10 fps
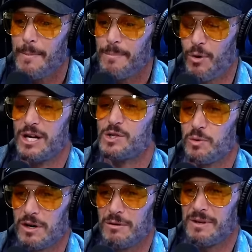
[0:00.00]
points
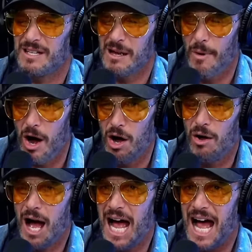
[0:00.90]
were because I'm all
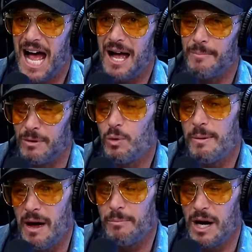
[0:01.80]
I, the way
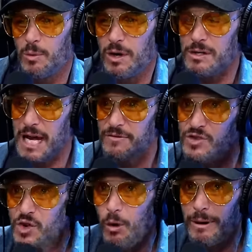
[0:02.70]
my brain works. I have
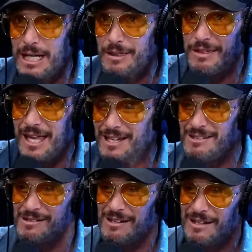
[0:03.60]
so many
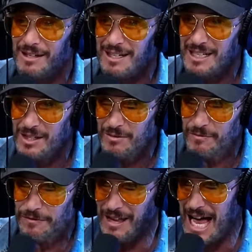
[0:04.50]
things, yeah,
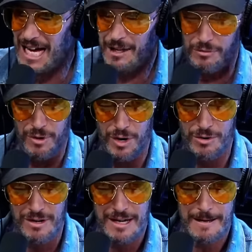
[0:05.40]
flying
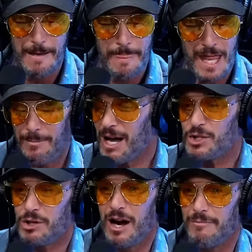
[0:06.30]
through that I'm not
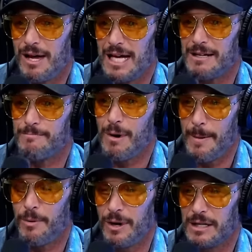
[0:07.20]
sure I made my
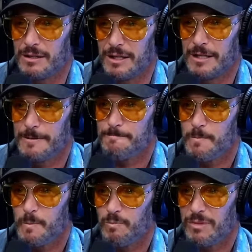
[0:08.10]
point clear,
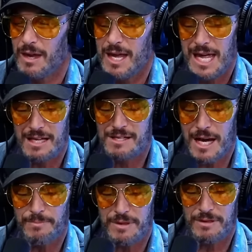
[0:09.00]

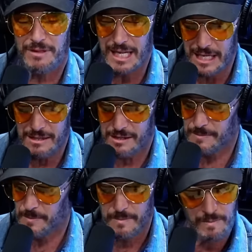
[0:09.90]
except this
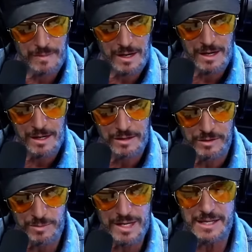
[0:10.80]

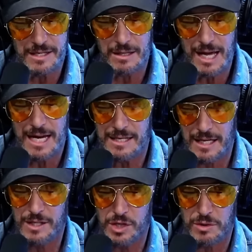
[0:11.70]
to me, this class
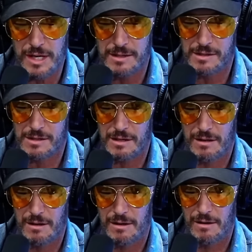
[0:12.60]
illustrates
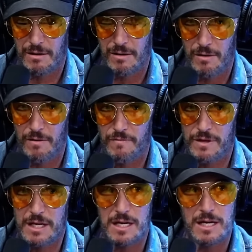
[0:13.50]

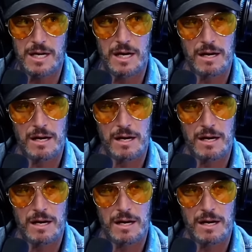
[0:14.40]
the